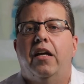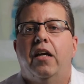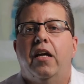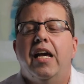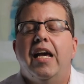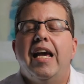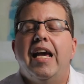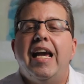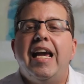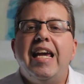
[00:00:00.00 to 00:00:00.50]

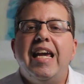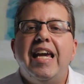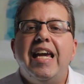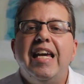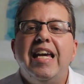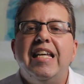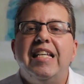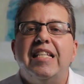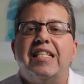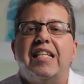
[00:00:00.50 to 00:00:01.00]
He
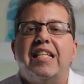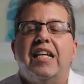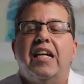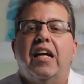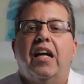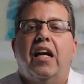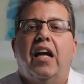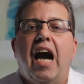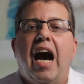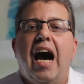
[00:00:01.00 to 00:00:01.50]
is
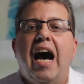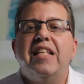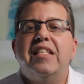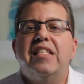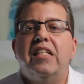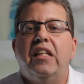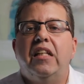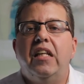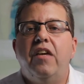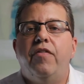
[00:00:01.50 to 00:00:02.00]
God's
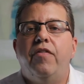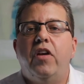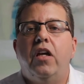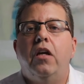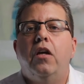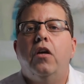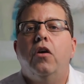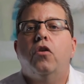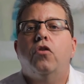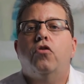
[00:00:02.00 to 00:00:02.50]
living
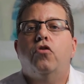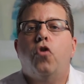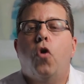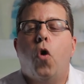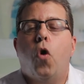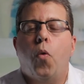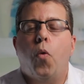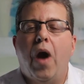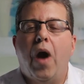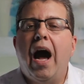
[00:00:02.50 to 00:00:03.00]

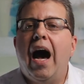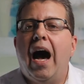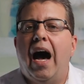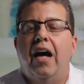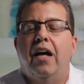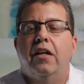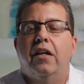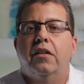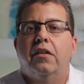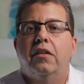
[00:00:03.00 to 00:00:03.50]
Torah.
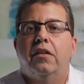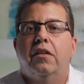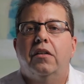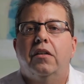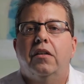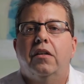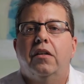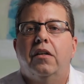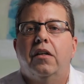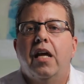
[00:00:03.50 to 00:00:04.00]

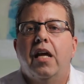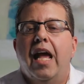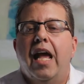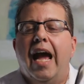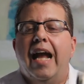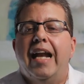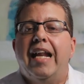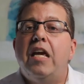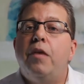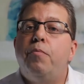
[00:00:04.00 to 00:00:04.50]

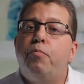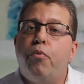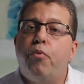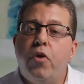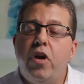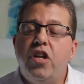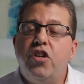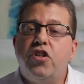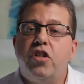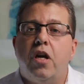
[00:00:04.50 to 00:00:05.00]
And he
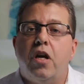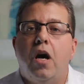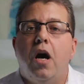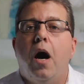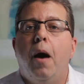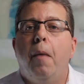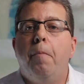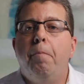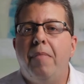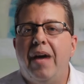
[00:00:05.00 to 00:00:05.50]
preached
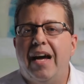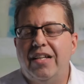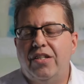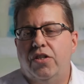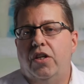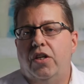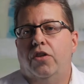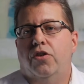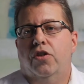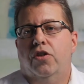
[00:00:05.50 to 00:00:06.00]
a
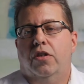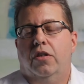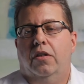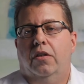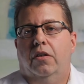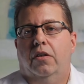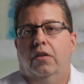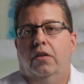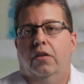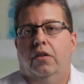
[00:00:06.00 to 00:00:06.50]
message.
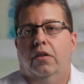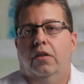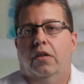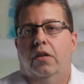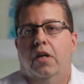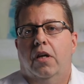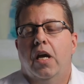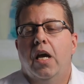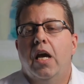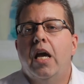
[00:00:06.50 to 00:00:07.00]

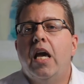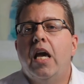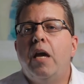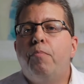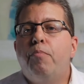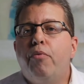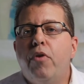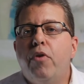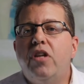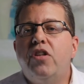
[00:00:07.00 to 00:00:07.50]
He
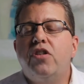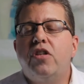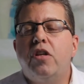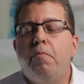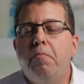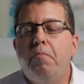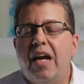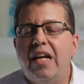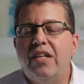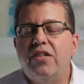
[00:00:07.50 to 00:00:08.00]
preached a
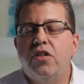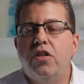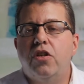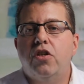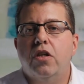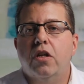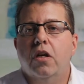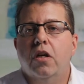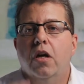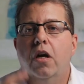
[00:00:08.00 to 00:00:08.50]
message
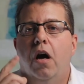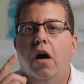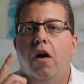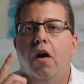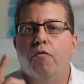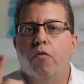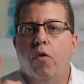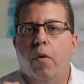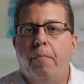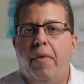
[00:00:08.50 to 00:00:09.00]

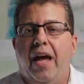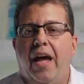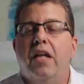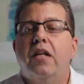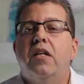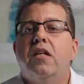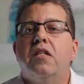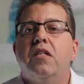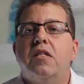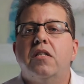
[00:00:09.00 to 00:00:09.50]
of
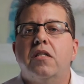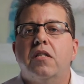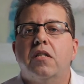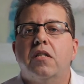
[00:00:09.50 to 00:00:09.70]
repentance,